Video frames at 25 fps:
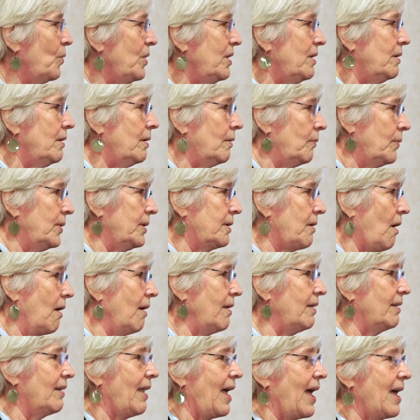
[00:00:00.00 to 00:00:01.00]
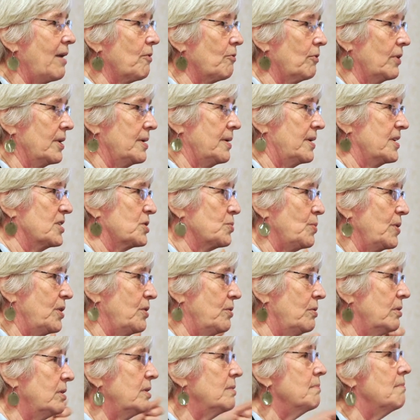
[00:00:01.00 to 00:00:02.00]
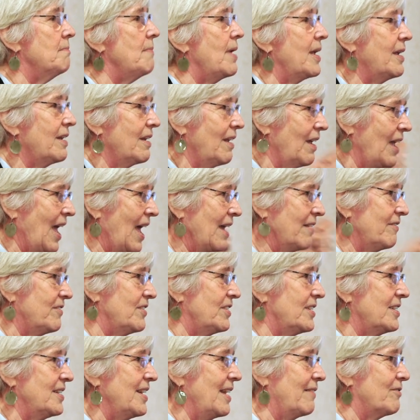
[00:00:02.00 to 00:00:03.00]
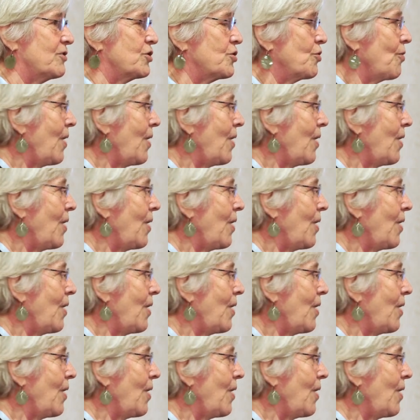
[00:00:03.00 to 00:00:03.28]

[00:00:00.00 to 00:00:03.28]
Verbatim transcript: we, we'd gone laterally because we couldn't make, had, didn't have